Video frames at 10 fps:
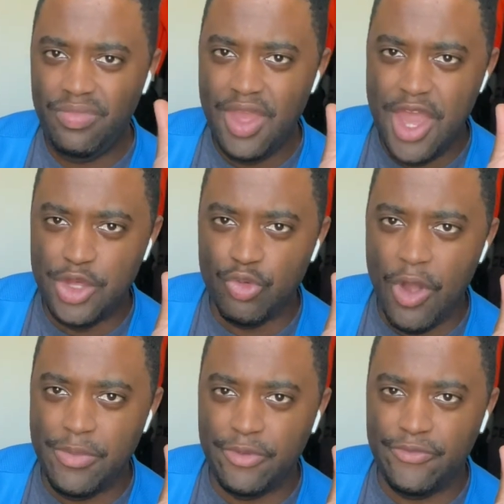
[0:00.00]
And you
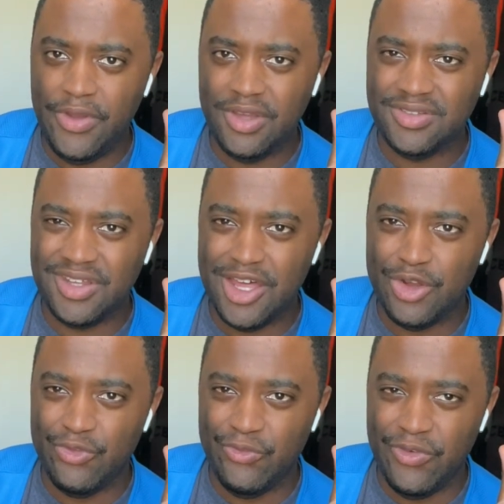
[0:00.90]
rub your fingers
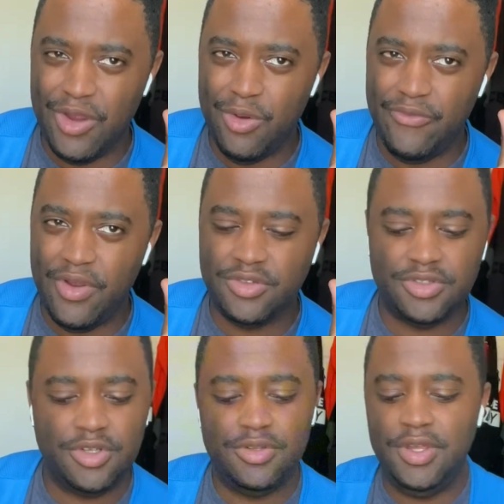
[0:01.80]
together very, very
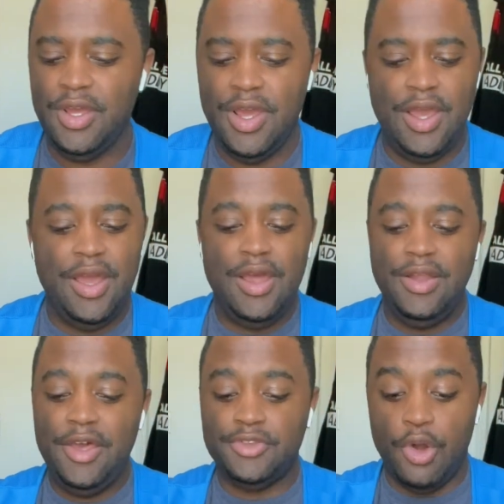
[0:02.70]
slowly.
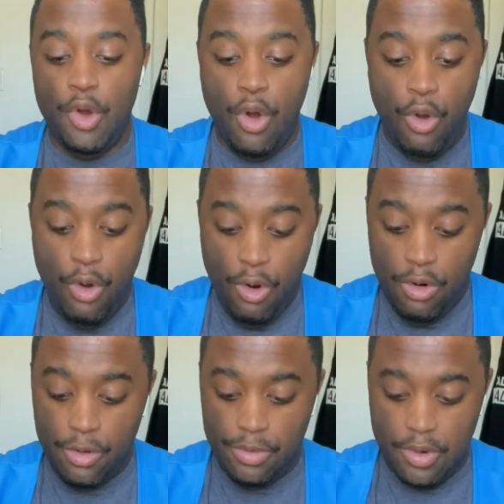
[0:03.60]
That's a
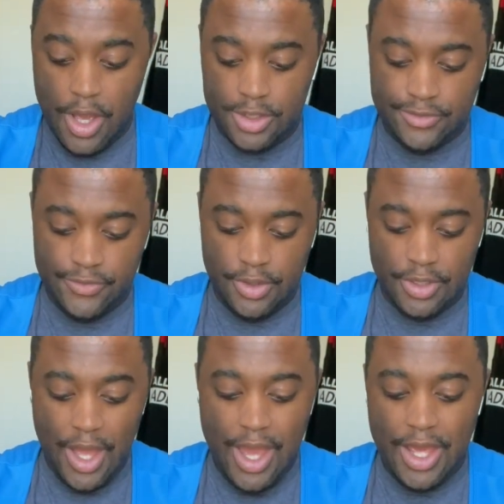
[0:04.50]
horrible ass
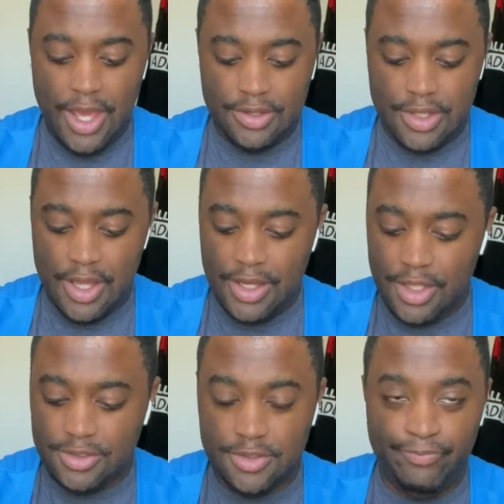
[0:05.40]
feeling. I hate that.
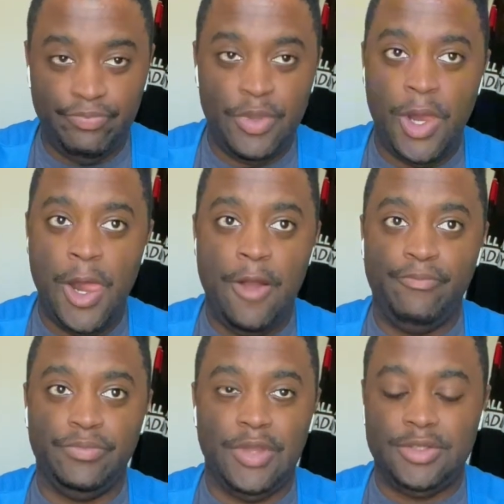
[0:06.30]
That's
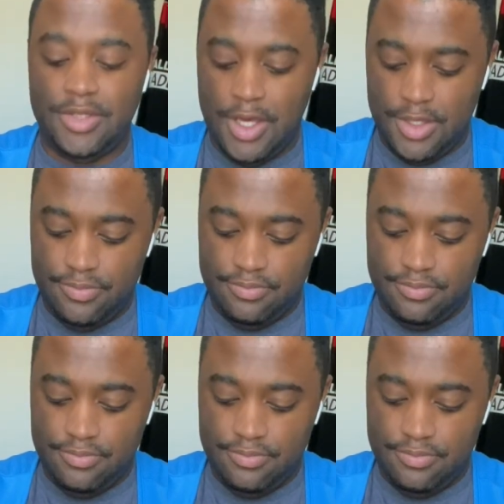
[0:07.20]
like